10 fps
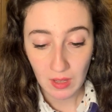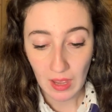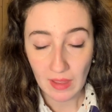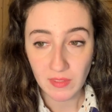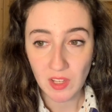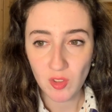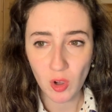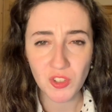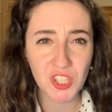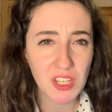And they're
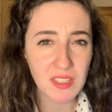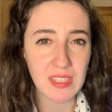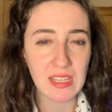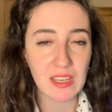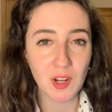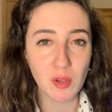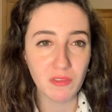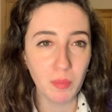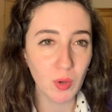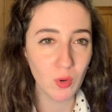not cheesy and
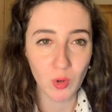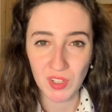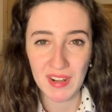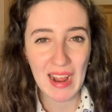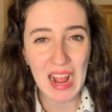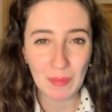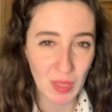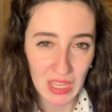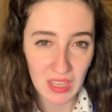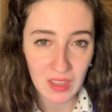overboard and
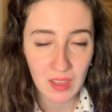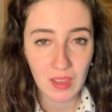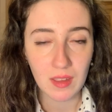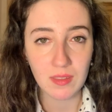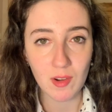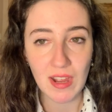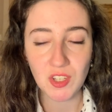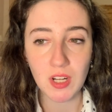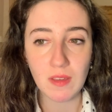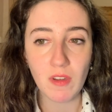happy. They're
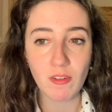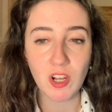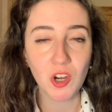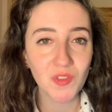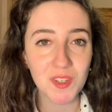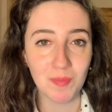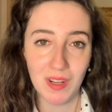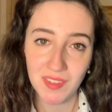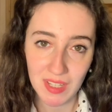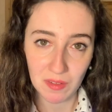actually very
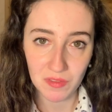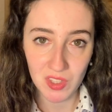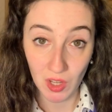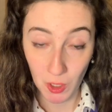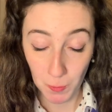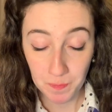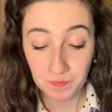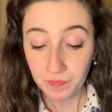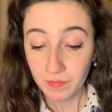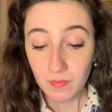contemplative. So
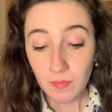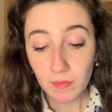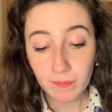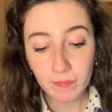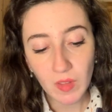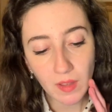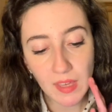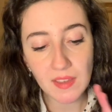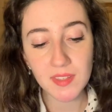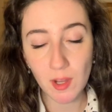
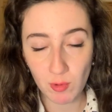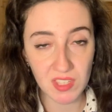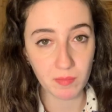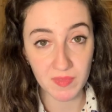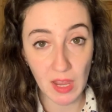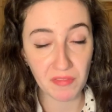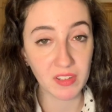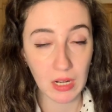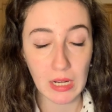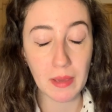yes, there is
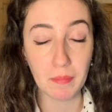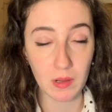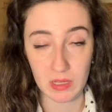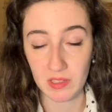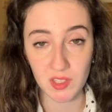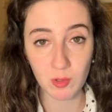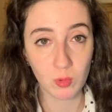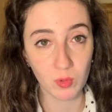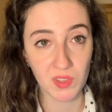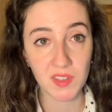definitely a bias
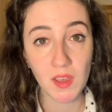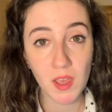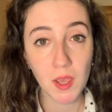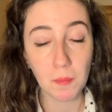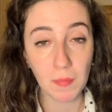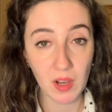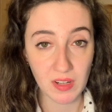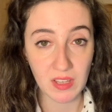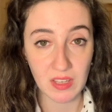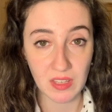towards
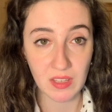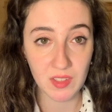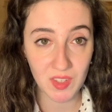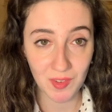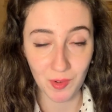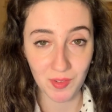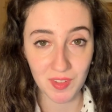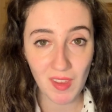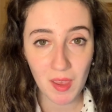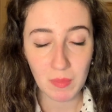minor key
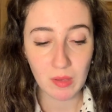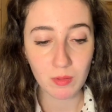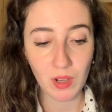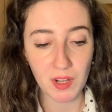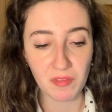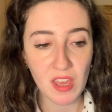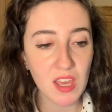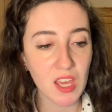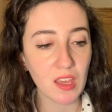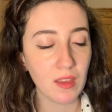songs. People kind of
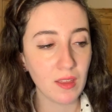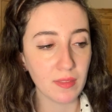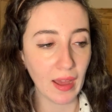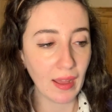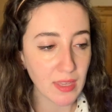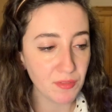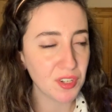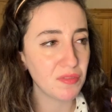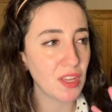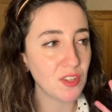hear that, even
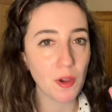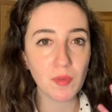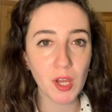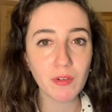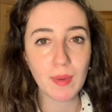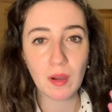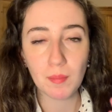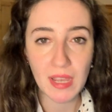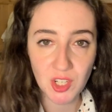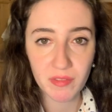if they don't know about
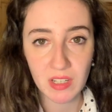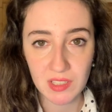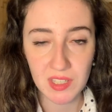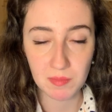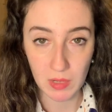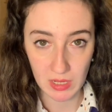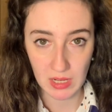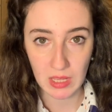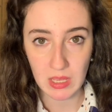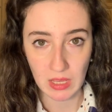major versus minor
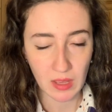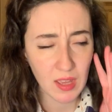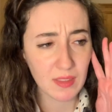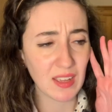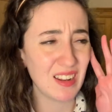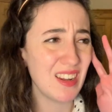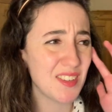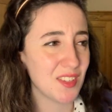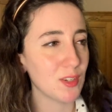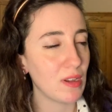key, they'd
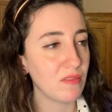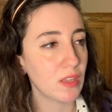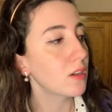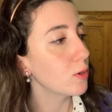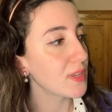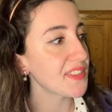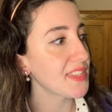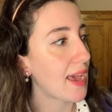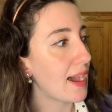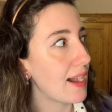listen to it and think, oh, it's
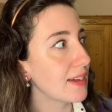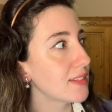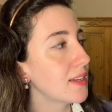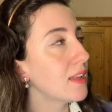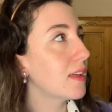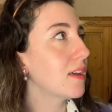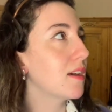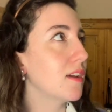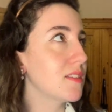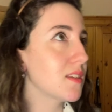sad.
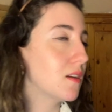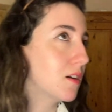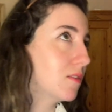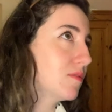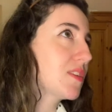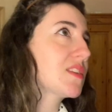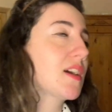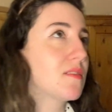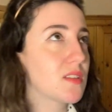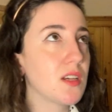It's, oh, this
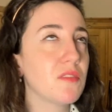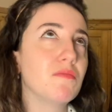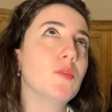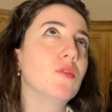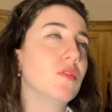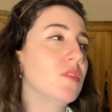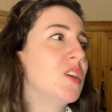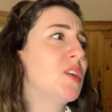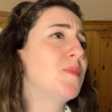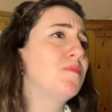sounds kind of more
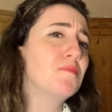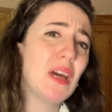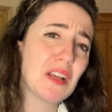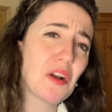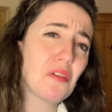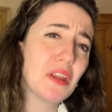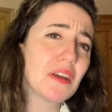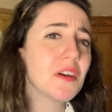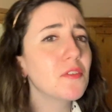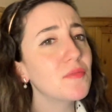
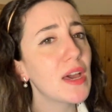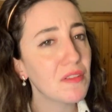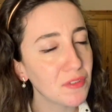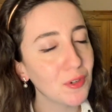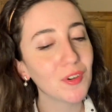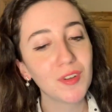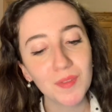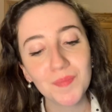melancholic. Oh, therefore,